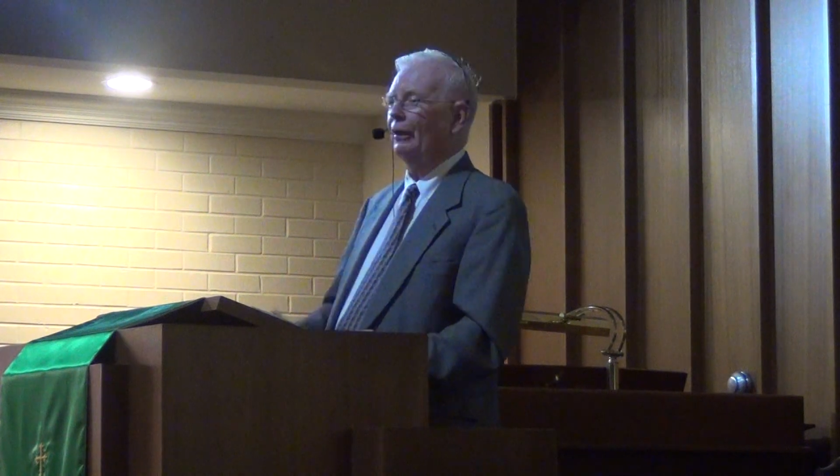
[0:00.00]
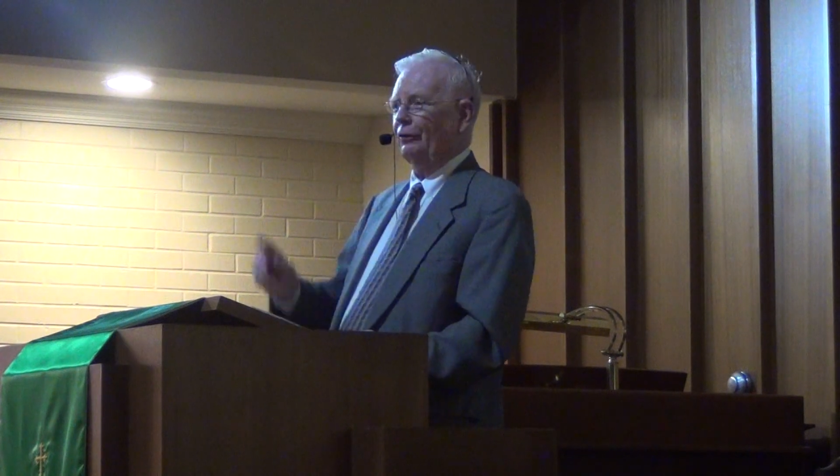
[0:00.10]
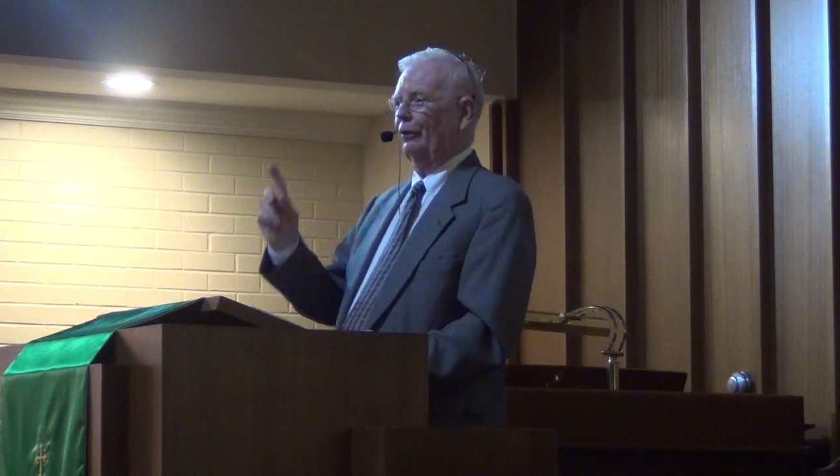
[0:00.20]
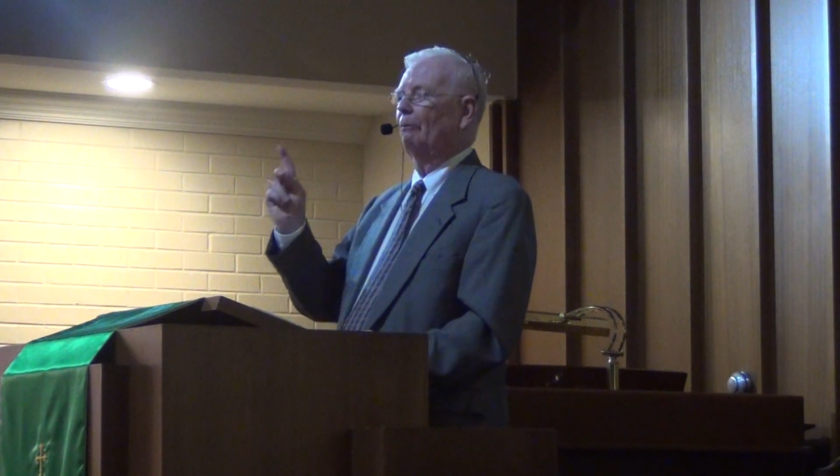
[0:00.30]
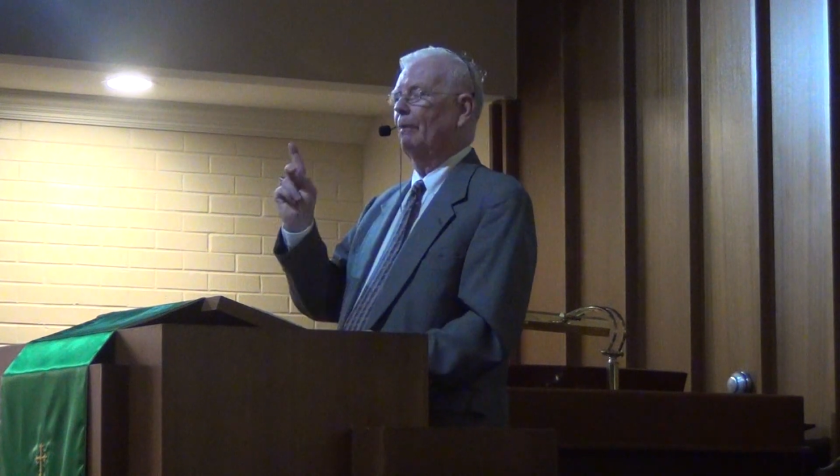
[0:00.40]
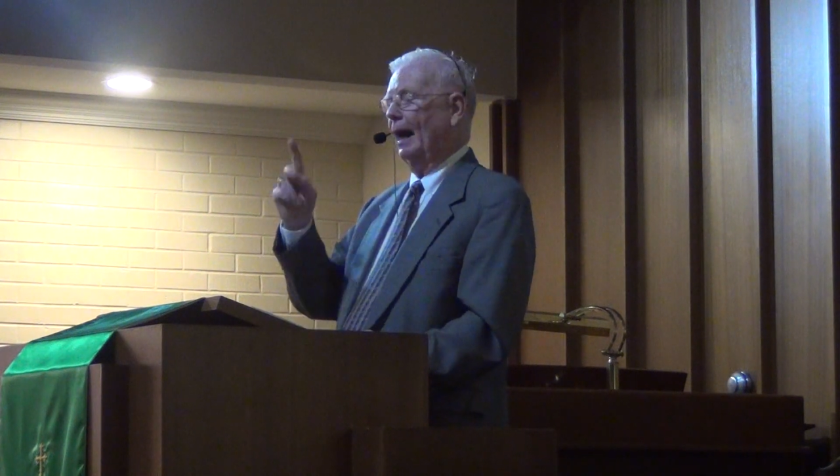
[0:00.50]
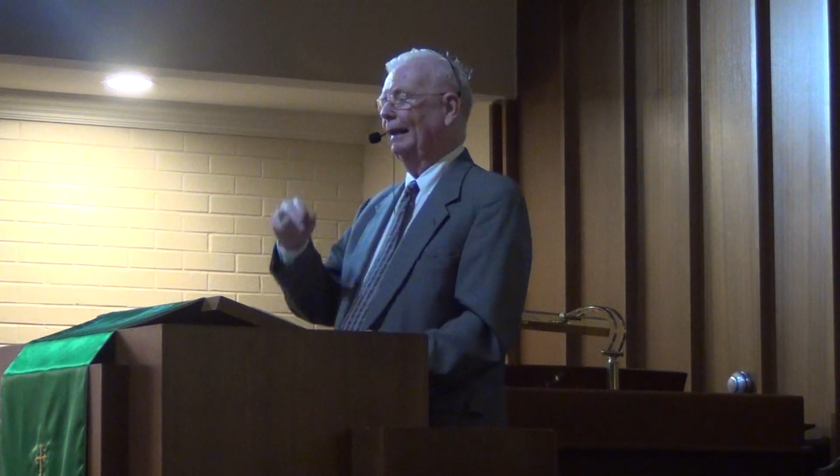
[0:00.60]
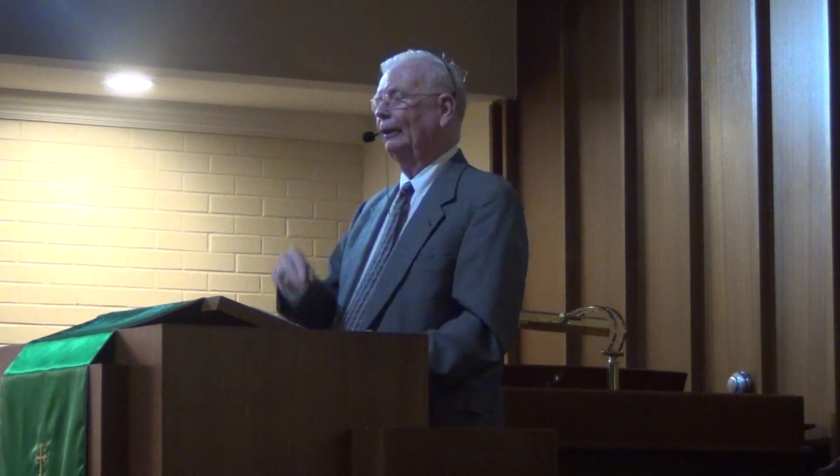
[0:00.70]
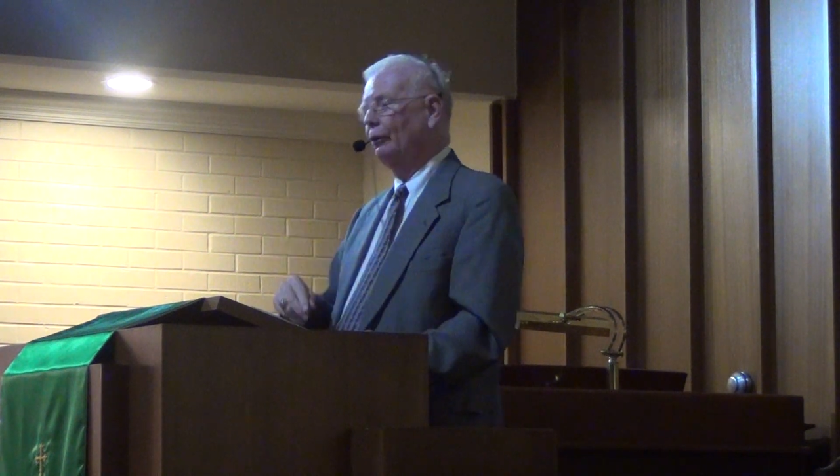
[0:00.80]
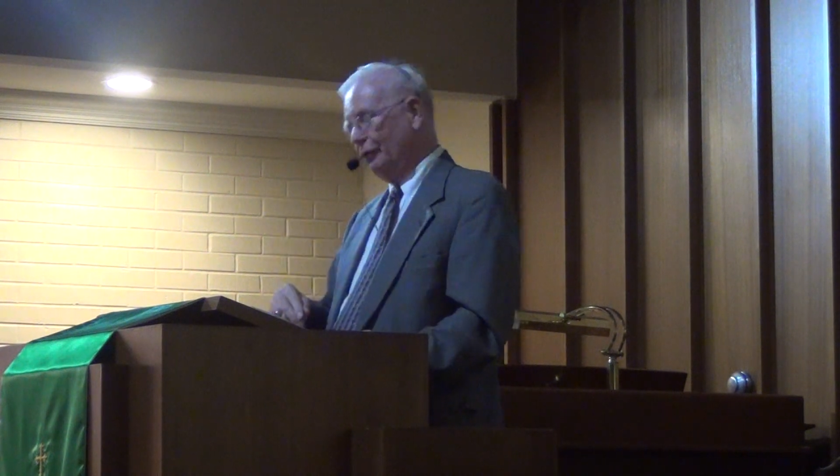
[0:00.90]
get
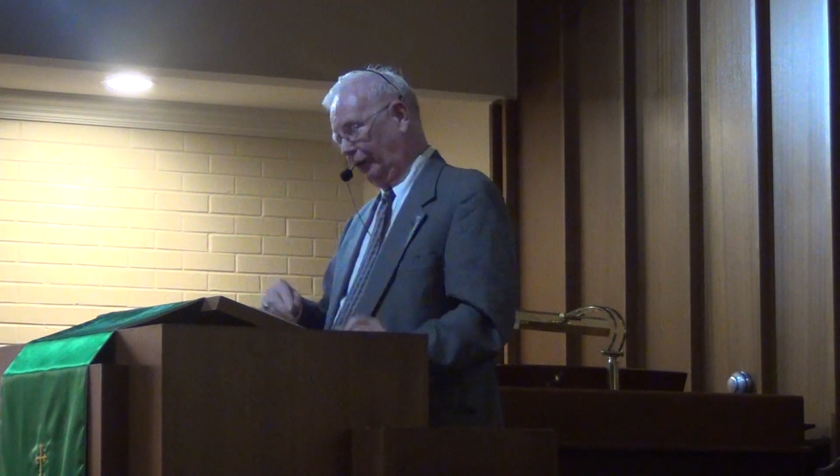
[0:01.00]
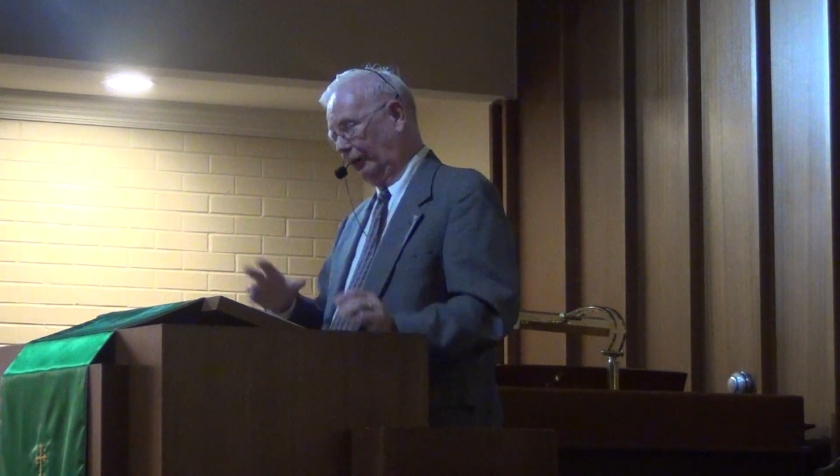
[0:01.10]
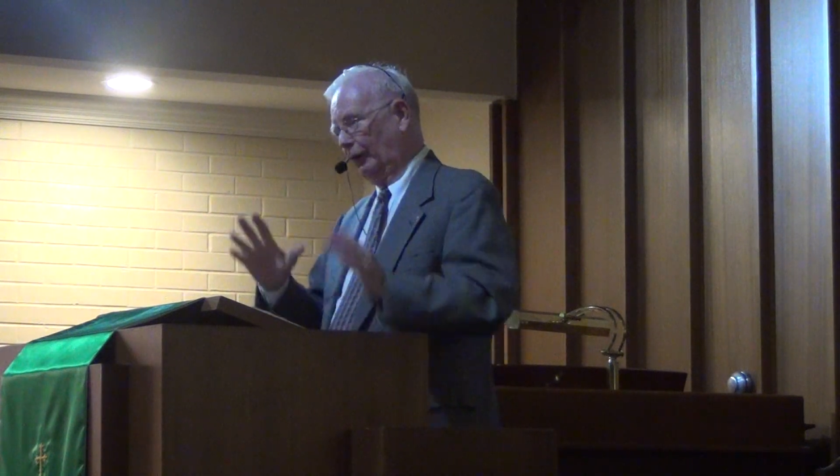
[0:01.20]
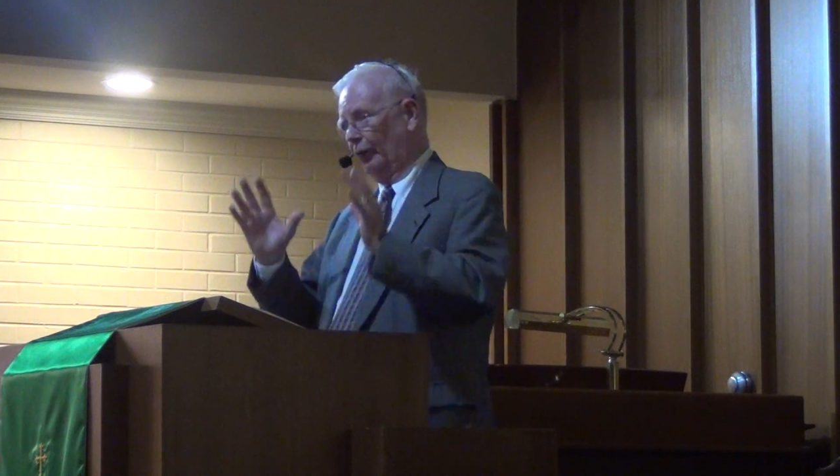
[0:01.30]
somebody who's a